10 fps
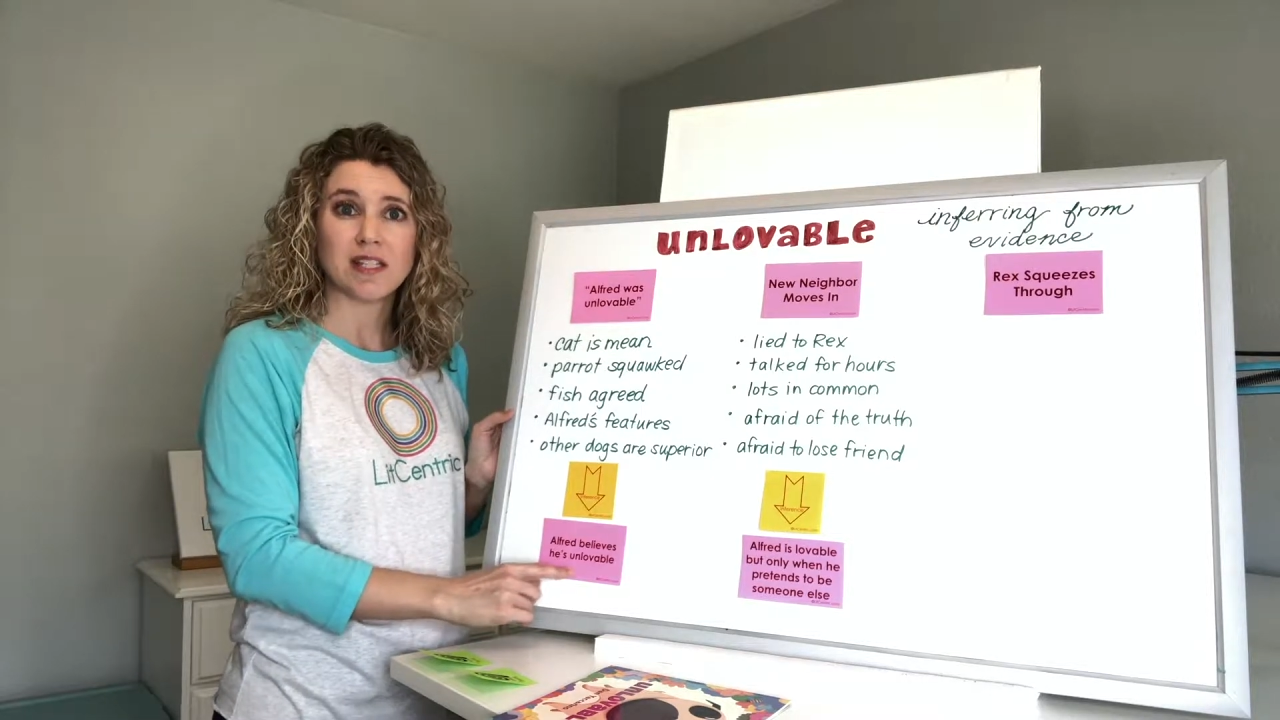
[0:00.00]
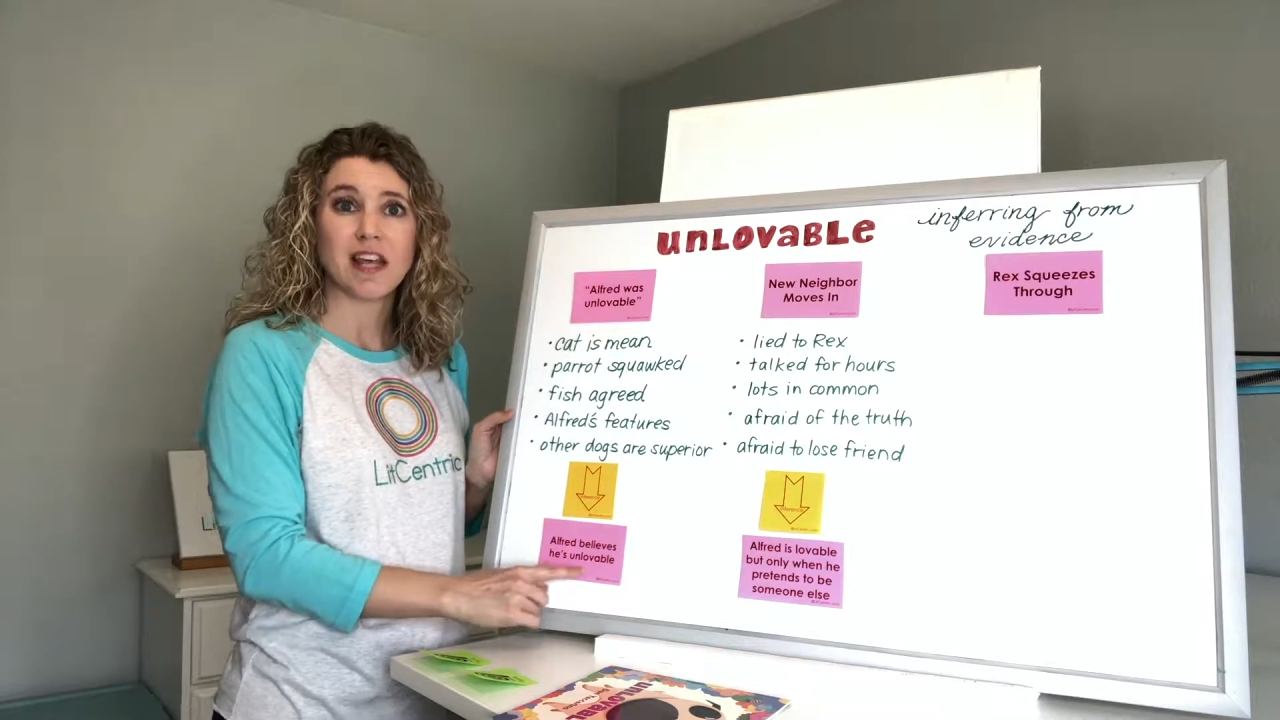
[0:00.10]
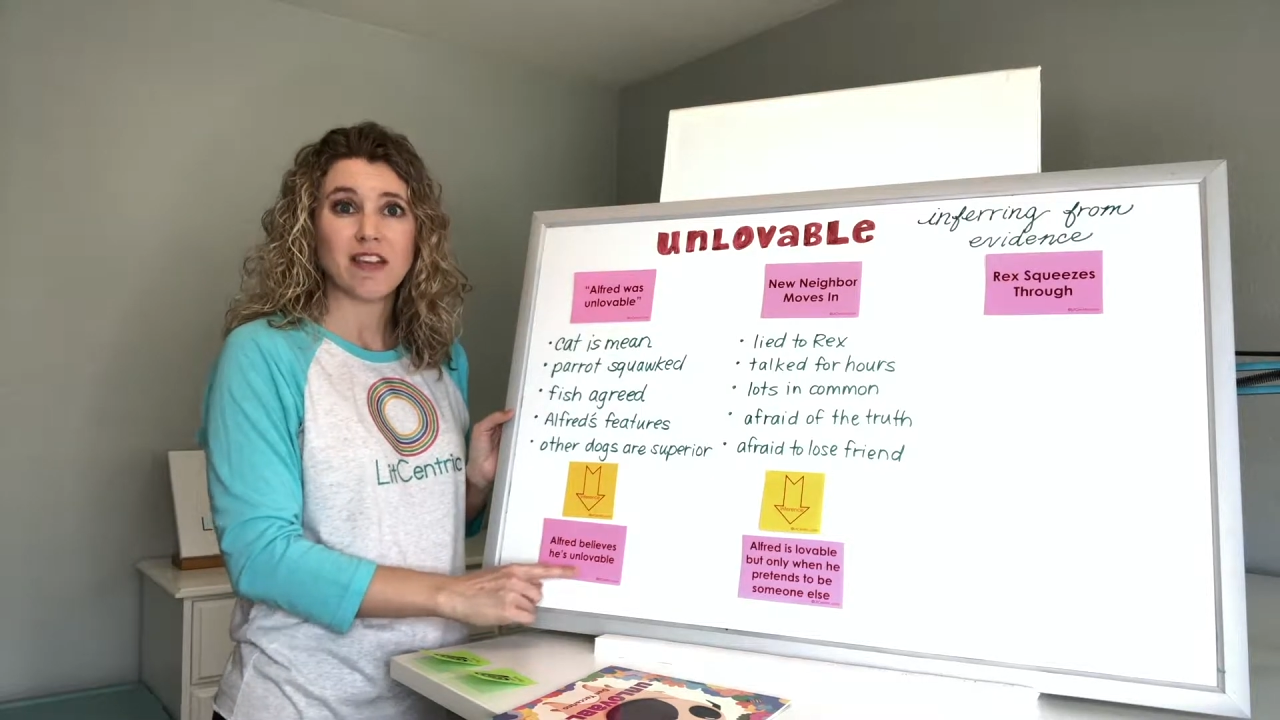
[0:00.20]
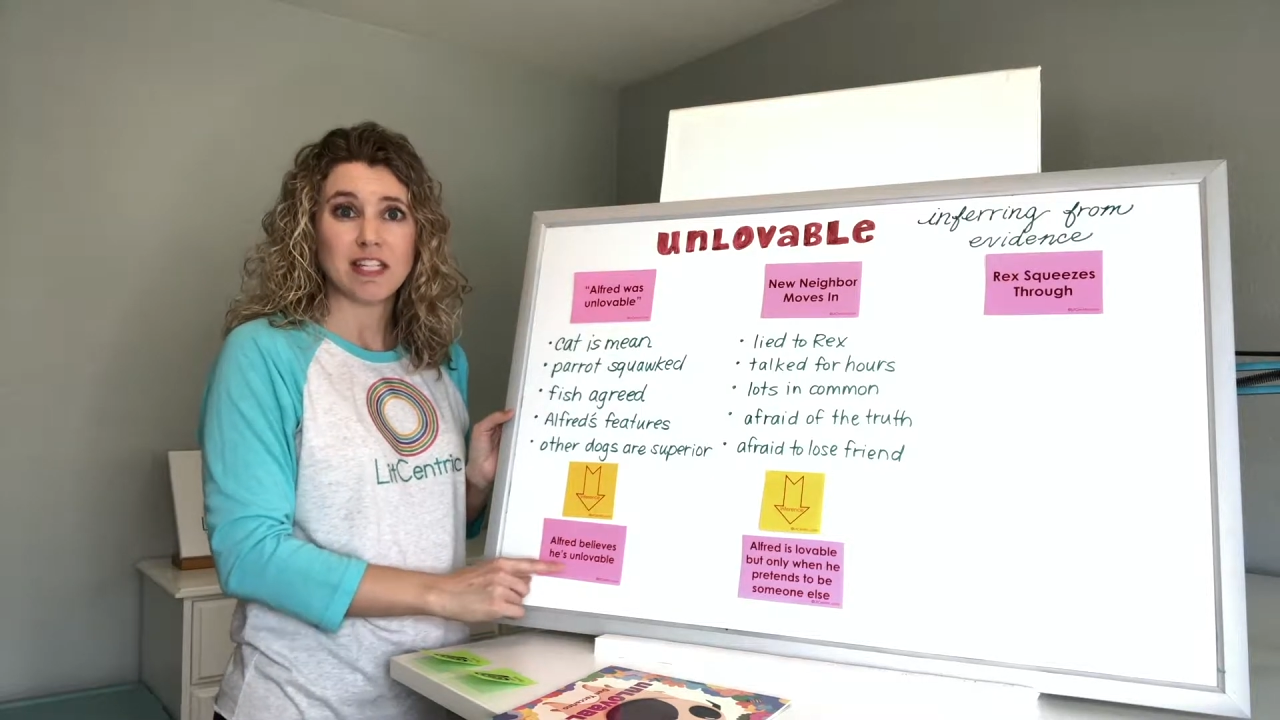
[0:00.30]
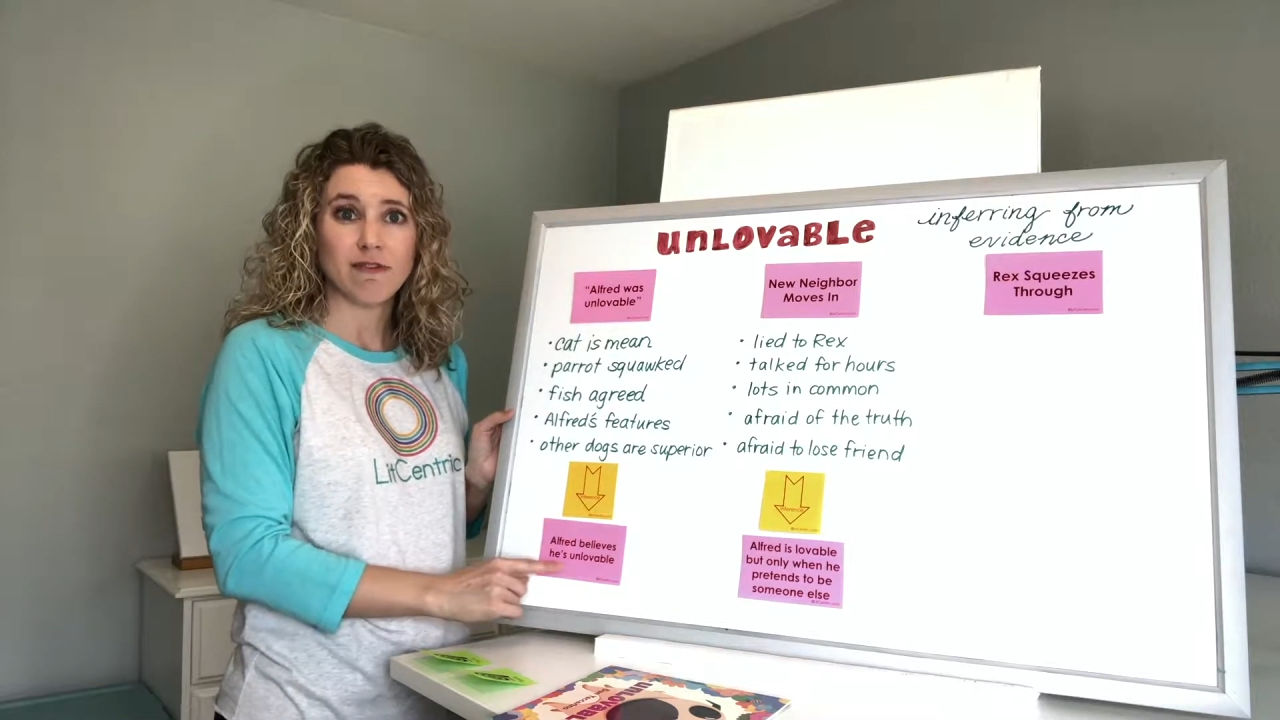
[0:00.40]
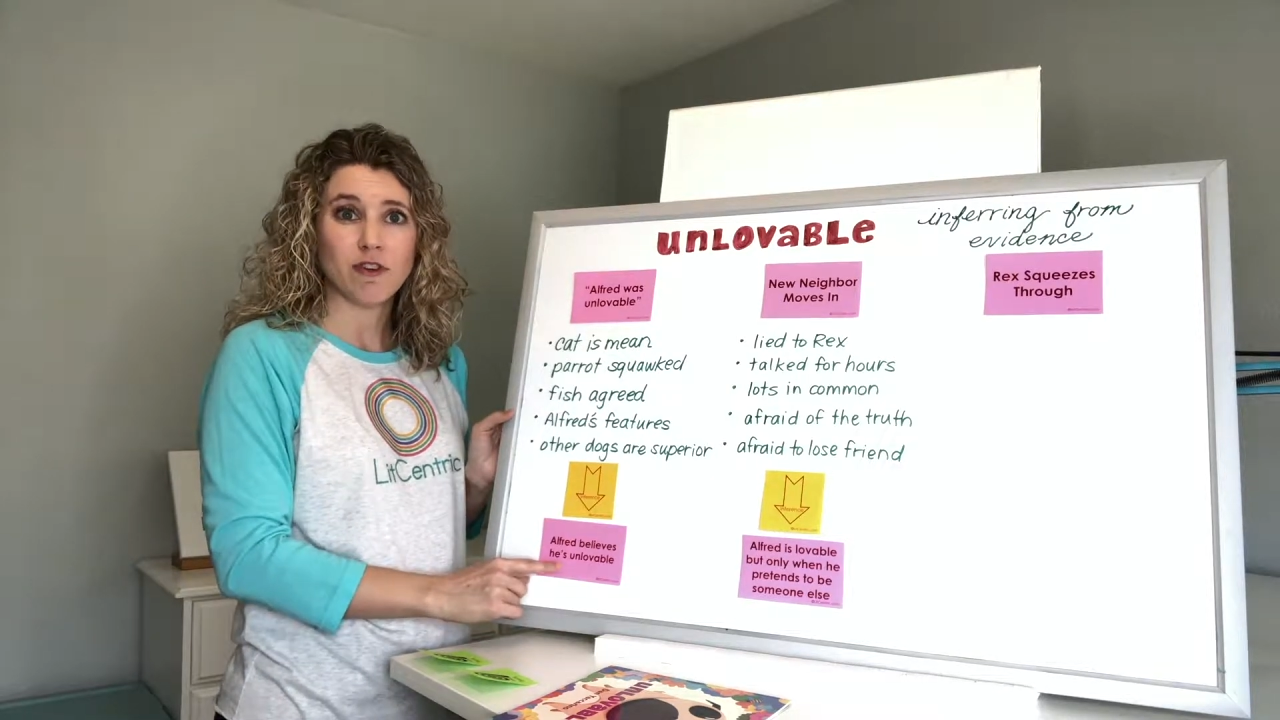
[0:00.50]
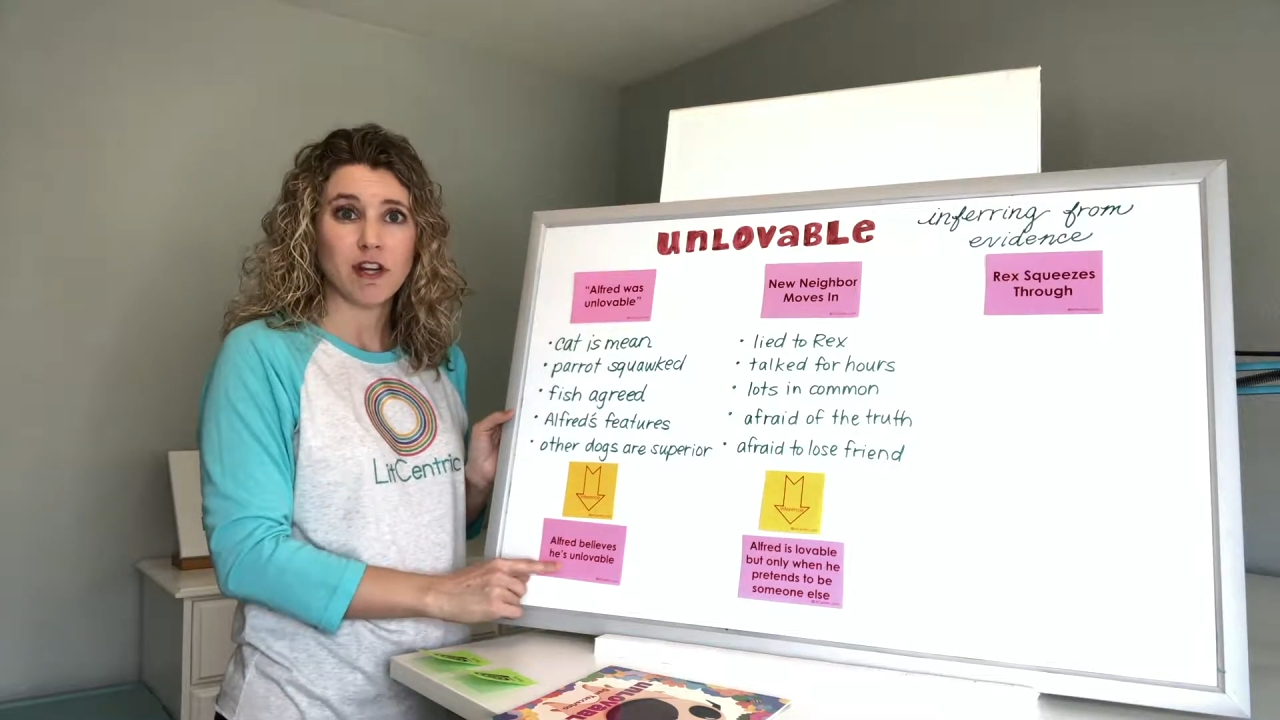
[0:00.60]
slightly different